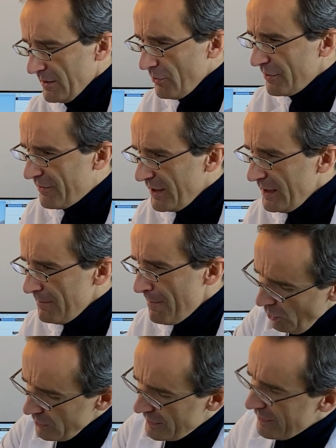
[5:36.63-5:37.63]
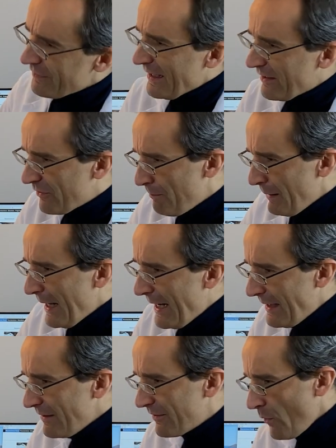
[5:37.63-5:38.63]
Now you see, all this
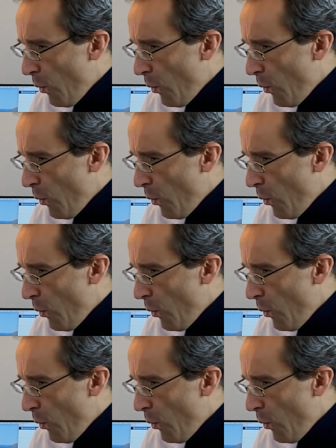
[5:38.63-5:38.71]
explains